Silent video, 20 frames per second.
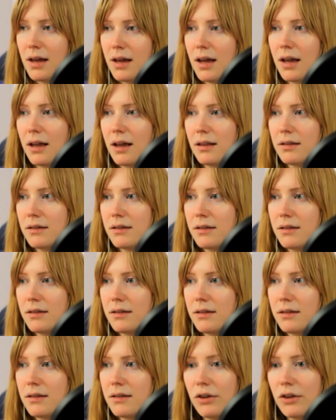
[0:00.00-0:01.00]
And
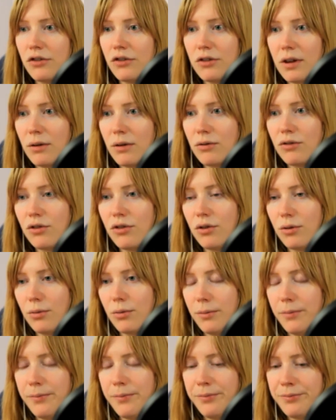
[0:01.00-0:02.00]
I reached out
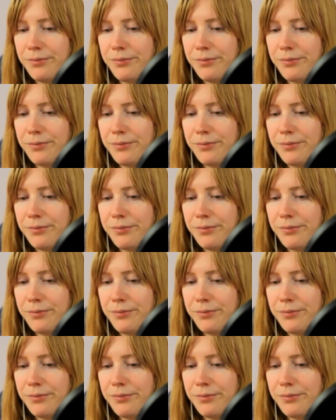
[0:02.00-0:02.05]
to